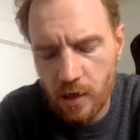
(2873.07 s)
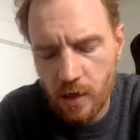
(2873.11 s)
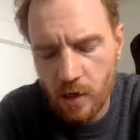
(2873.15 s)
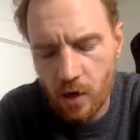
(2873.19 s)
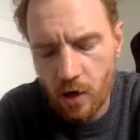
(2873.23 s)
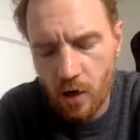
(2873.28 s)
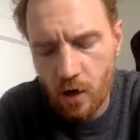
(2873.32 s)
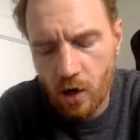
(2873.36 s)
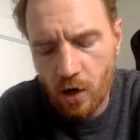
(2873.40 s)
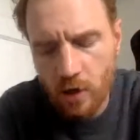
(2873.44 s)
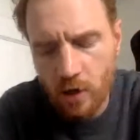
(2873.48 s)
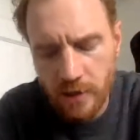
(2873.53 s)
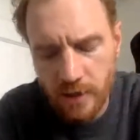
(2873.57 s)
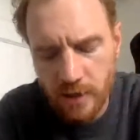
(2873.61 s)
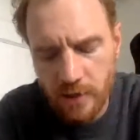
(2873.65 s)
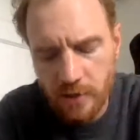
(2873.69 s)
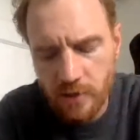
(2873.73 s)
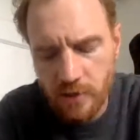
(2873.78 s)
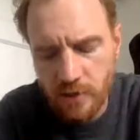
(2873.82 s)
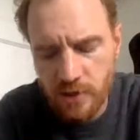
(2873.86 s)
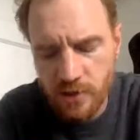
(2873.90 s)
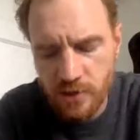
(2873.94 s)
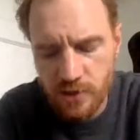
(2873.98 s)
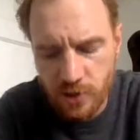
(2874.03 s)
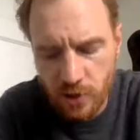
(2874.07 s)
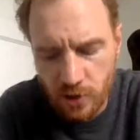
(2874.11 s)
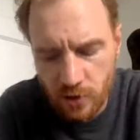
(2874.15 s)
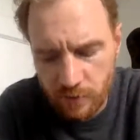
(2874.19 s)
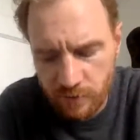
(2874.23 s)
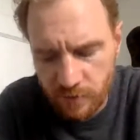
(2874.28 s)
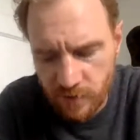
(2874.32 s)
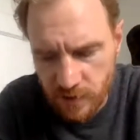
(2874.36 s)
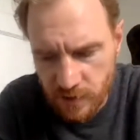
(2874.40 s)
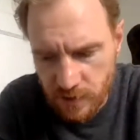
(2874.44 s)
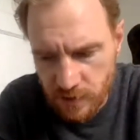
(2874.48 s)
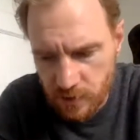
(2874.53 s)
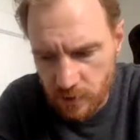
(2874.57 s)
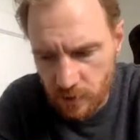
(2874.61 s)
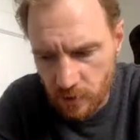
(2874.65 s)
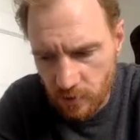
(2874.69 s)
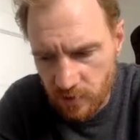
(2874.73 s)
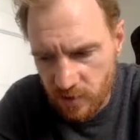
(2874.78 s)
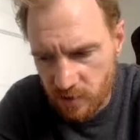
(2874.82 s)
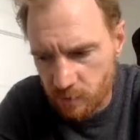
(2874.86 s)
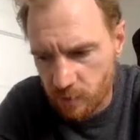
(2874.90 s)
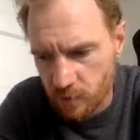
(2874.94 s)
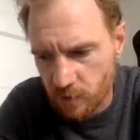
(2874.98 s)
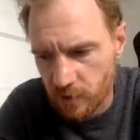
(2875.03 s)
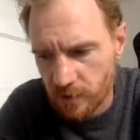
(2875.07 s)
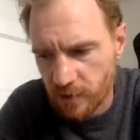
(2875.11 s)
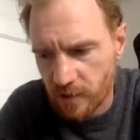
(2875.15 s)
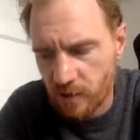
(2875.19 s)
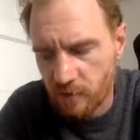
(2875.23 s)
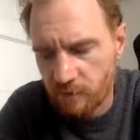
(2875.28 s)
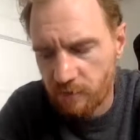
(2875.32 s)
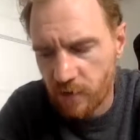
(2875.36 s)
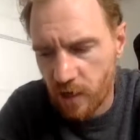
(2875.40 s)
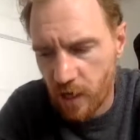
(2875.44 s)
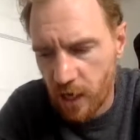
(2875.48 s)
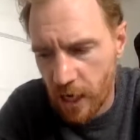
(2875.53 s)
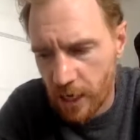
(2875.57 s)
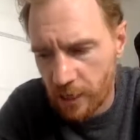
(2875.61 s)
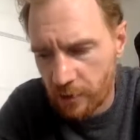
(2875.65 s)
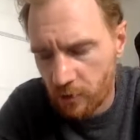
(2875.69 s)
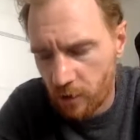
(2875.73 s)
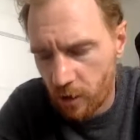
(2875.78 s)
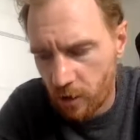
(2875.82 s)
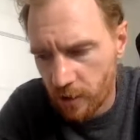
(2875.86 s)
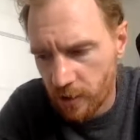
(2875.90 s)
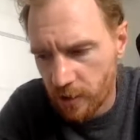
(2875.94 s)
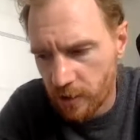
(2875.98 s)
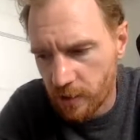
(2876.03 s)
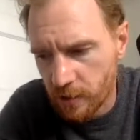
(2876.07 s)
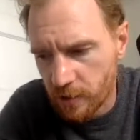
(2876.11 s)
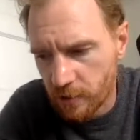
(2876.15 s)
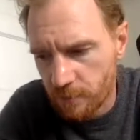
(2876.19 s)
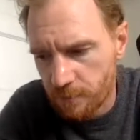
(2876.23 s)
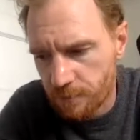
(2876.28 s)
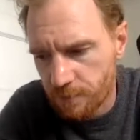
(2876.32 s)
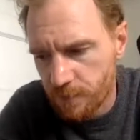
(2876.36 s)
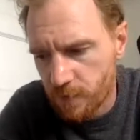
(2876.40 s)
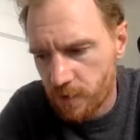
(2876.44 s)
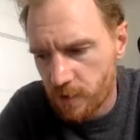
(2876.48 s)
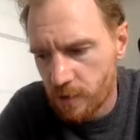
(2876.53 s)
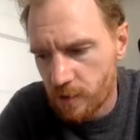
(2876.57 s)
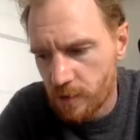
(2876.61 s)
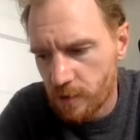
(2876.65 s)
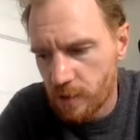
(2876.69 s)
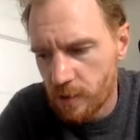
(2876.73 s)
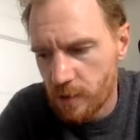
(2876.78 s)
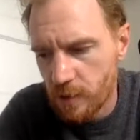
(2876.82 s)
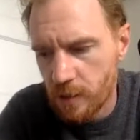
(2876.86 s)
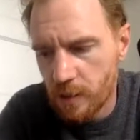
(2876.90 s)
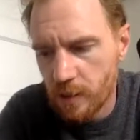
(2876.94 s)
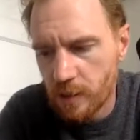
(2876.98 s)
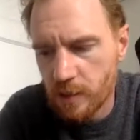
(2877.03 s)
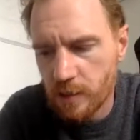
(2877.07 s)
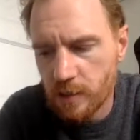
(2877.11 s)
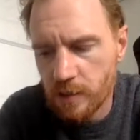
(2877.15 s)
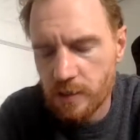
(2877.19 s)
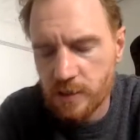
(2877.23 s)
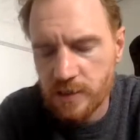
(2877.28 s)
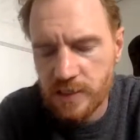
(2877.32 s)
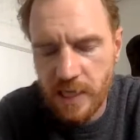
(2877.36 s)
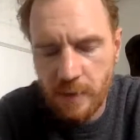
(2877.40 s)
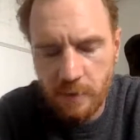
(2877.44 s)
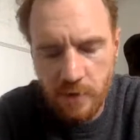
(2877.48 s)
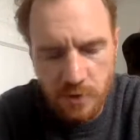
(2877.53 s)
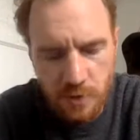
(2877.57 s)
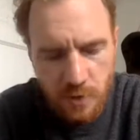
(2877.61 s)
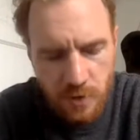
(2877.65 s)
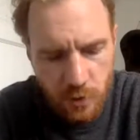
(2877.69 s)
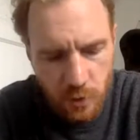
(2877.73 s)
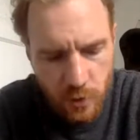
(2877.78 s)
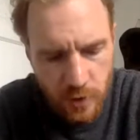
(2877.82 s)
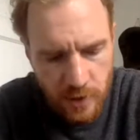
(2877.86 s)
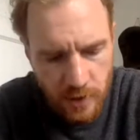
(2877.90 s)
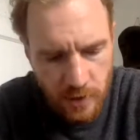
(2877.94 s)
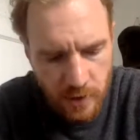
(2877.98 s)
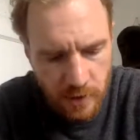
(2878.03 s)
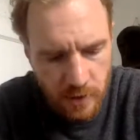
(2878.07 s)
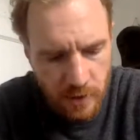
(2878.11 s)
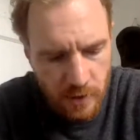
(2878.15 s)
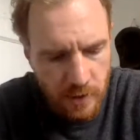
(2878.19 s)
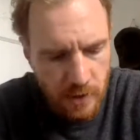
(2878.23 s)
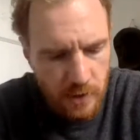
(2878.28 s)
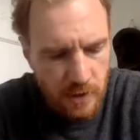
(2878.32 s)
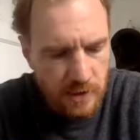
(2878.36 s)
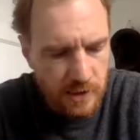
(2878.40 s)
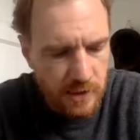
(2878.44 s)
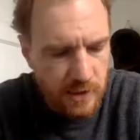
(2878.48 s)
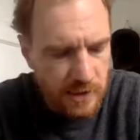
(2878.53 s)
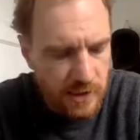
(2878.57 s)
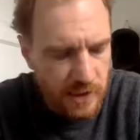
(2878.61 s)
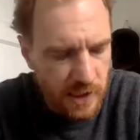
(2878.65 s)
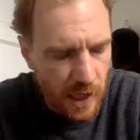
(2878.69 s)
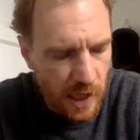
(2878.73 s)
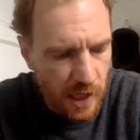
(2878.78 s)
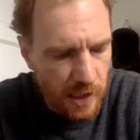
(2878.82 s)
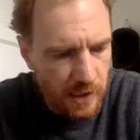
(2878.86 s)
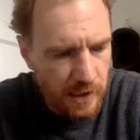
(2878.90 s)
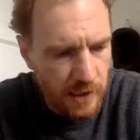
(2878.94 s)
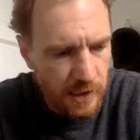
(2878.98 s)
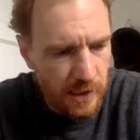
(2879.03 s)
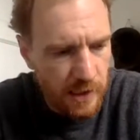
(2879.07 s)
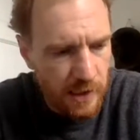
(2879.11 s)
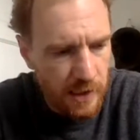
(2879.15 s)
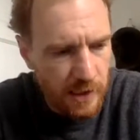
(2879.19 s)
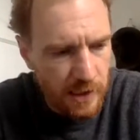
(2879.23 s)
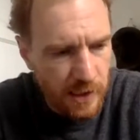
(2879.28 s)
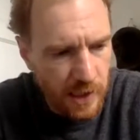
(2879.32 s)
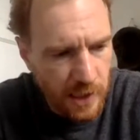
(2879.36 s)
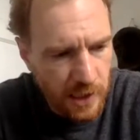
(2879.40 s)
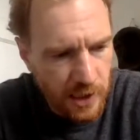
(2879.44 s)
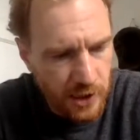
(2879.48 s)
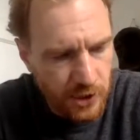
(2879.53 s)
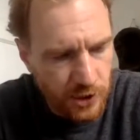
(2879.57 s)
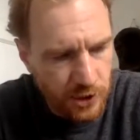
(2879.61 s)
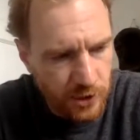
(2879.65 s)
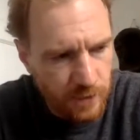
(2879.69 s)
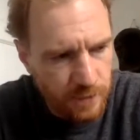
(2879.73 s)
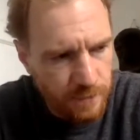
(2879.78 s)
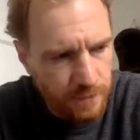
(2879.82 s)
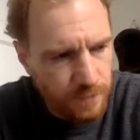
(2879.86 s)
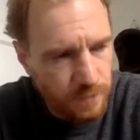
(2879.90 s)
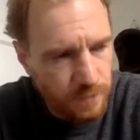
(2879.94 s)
are in the service, ultimately, of the hierarchy established between society and nature.